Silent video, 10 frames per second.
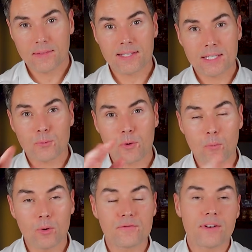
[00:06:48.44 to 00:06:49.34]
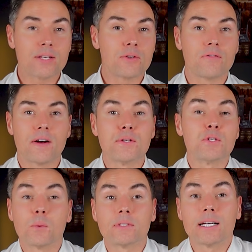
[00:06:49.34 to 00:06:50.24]
This is where most financial
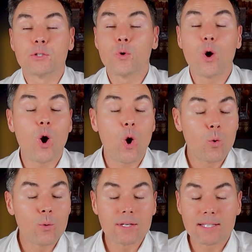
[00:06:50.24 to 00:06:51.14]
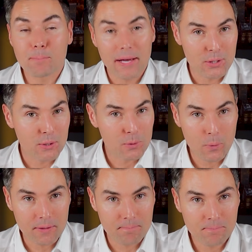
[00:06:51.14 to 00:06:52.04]
advisors will tell you always the pensions
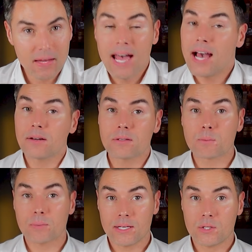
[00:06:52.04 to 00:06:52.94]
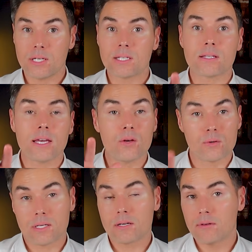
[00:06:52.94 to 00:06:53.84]
win. And on spreadsheets, they
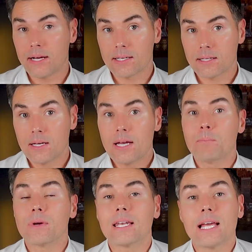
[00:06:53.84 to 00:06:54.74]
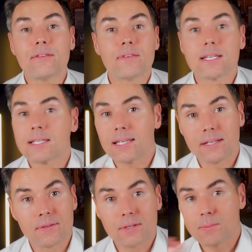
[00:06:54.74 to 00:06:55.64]
usually are right. But life isn't
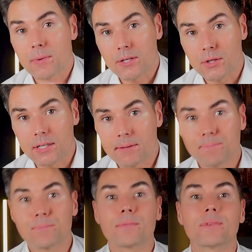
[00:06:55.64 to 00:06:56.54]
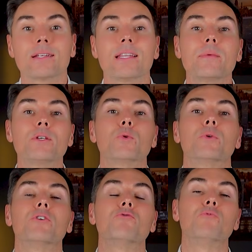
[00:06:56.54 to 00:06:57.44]
lived on a spreadsheet. Let me show
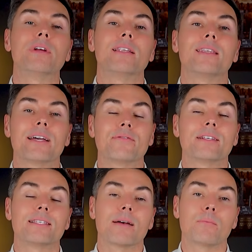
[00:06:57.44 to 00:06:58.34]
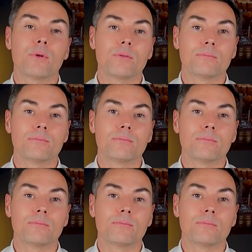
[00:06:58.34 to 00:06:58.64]
you a real life example.